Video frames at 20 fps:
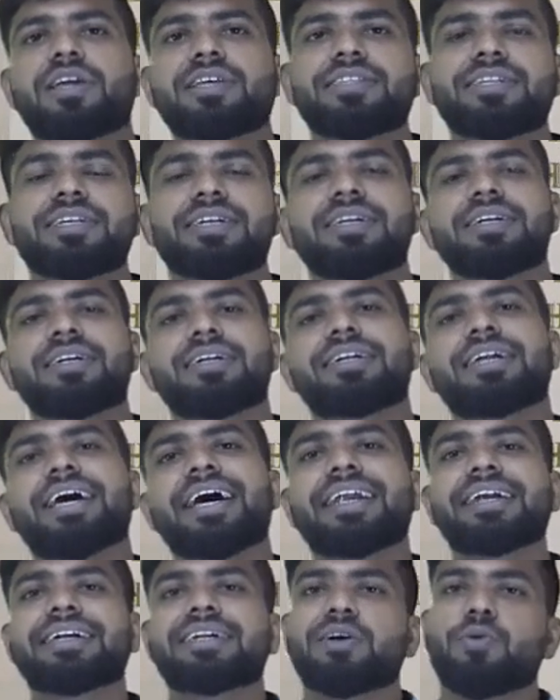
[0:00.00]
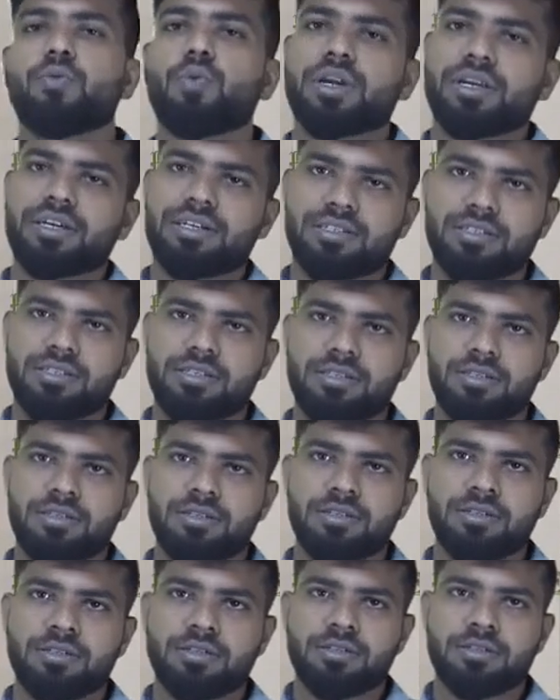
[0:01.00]
as the direct workers.
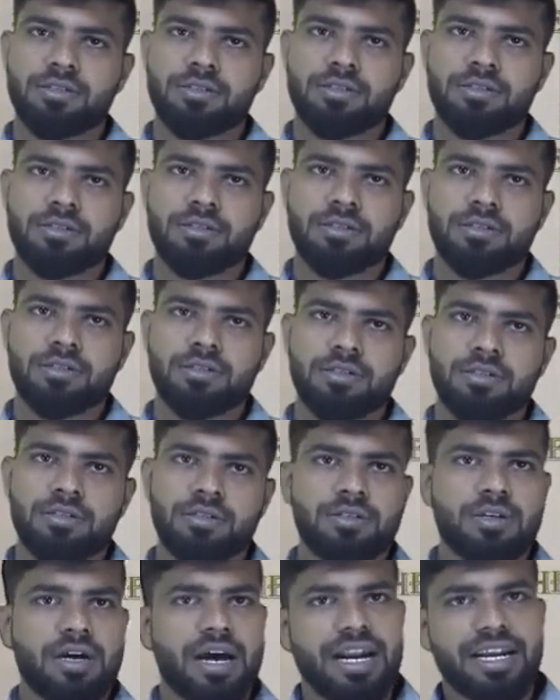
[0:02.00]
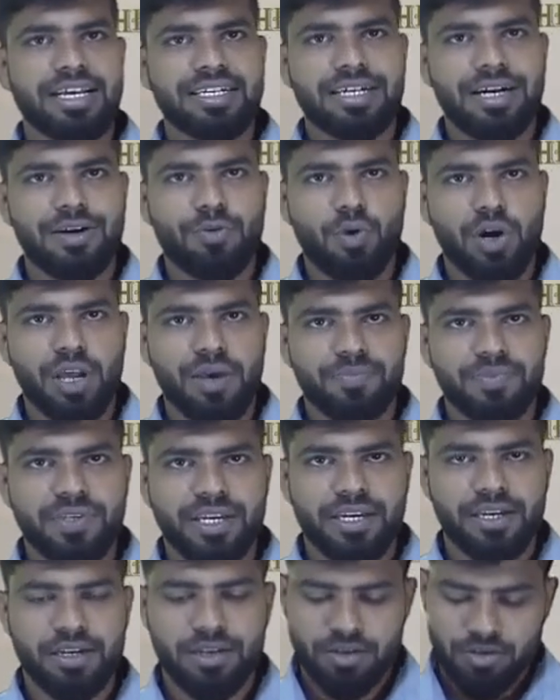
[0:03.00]
Understand what I am
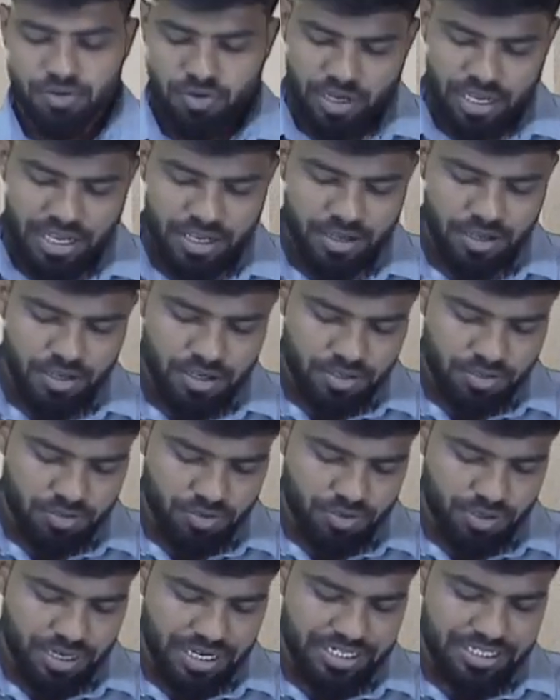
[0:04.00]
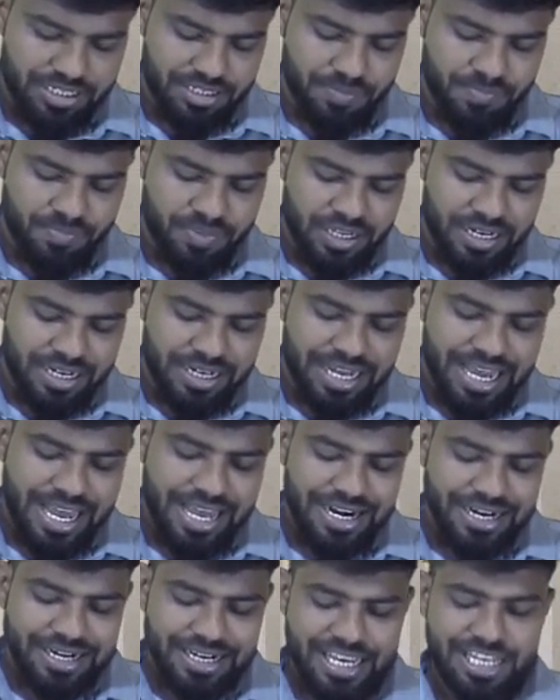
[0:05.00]
saying? Okay. So, next,
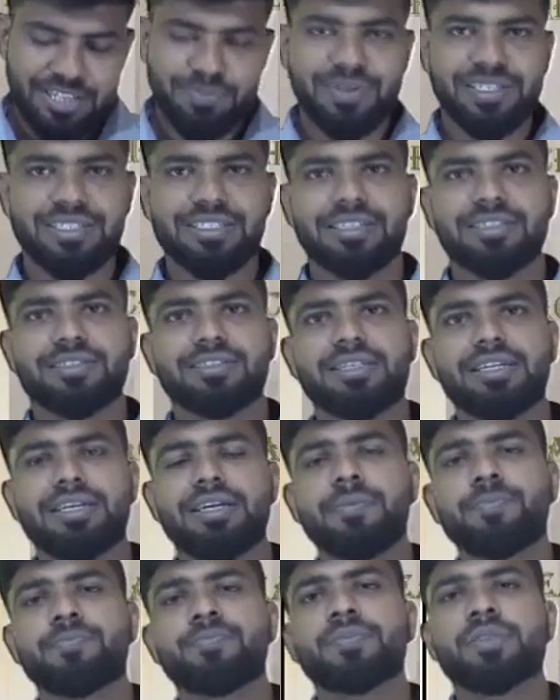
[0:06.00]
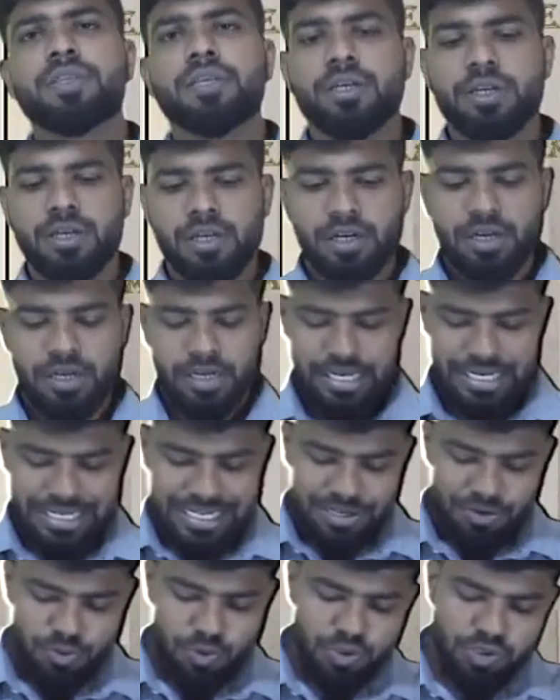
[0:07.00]
direct expenses. See, it
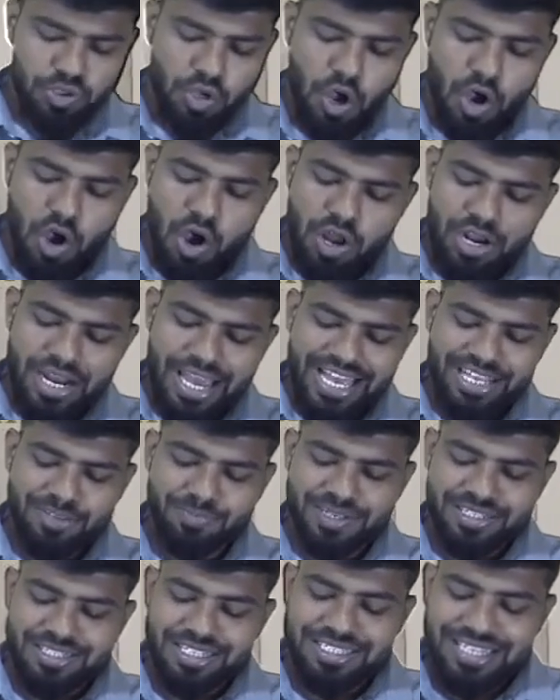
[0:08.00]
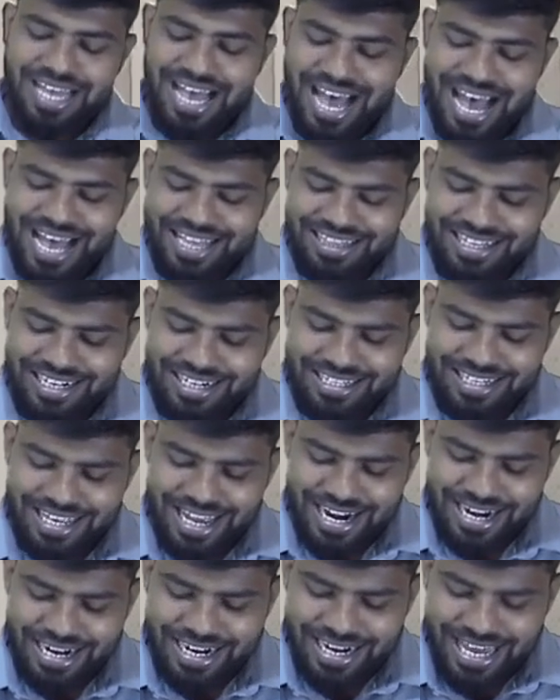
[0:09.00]
includes all expenses other
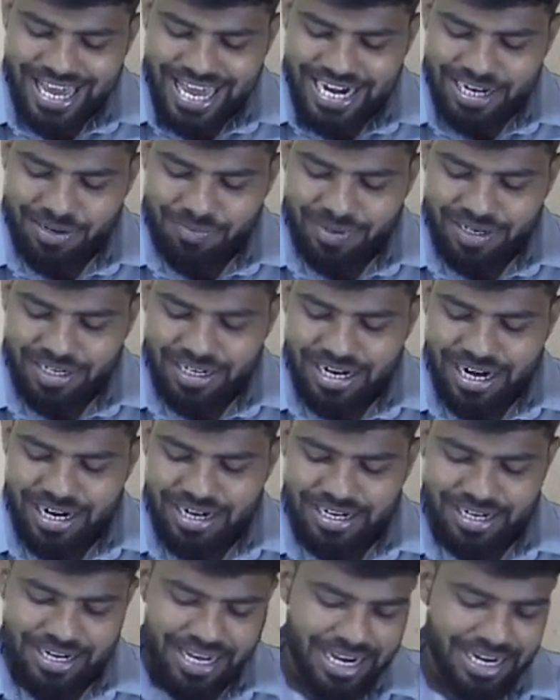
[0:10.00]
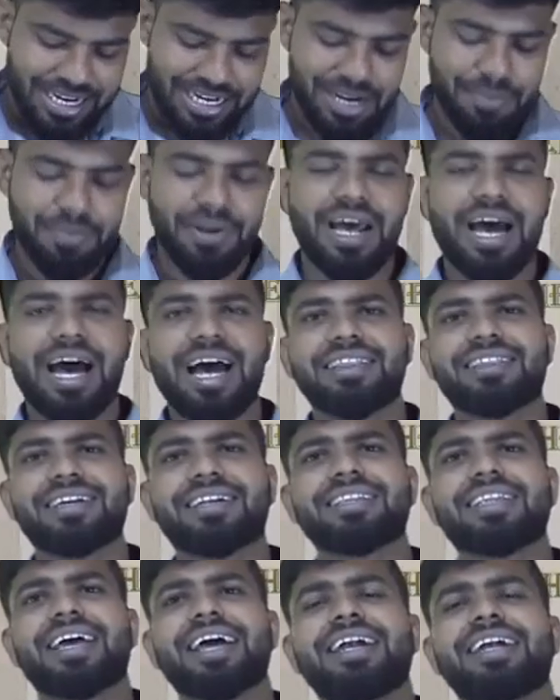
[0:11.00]
than direct material and direct labor. Other
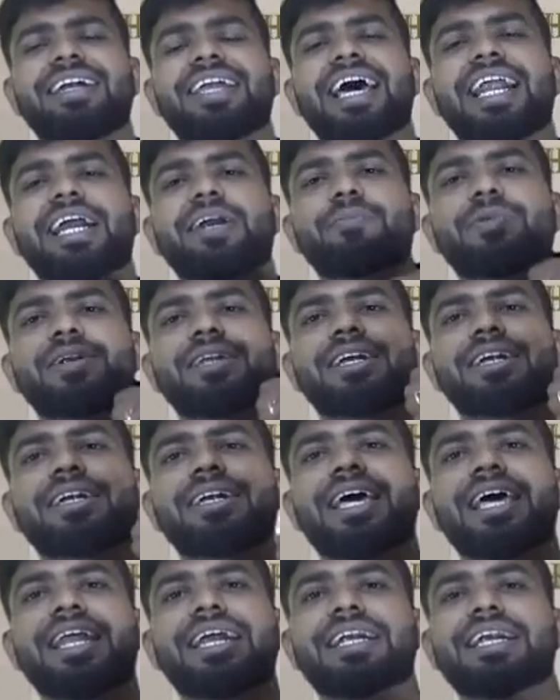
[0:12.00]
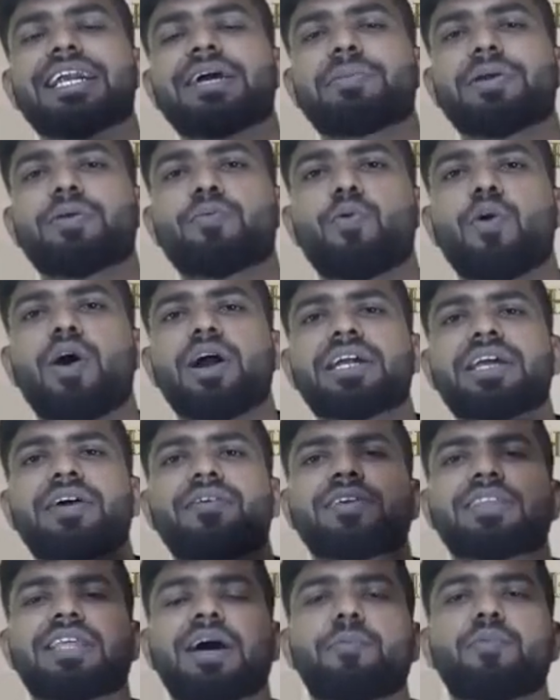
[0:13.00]
than direct material and direct labor,
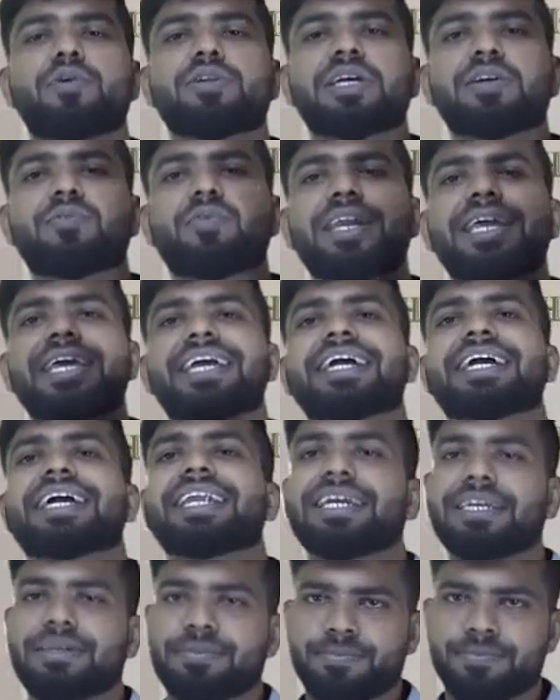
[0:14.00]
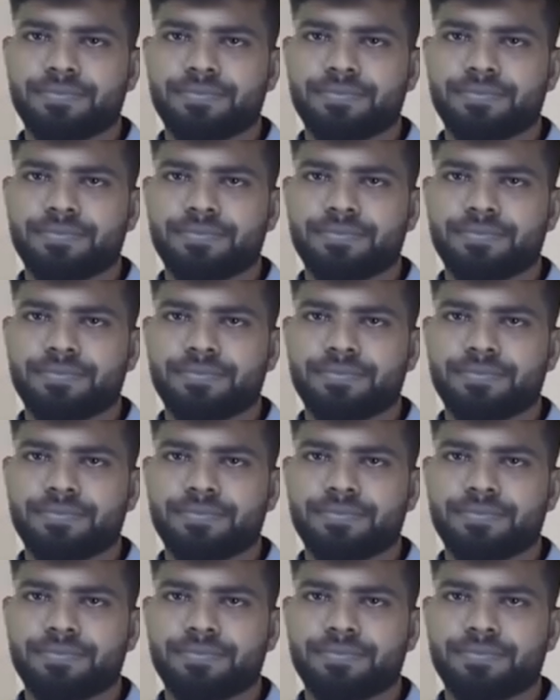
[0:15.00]
whatever the amount that we are incurring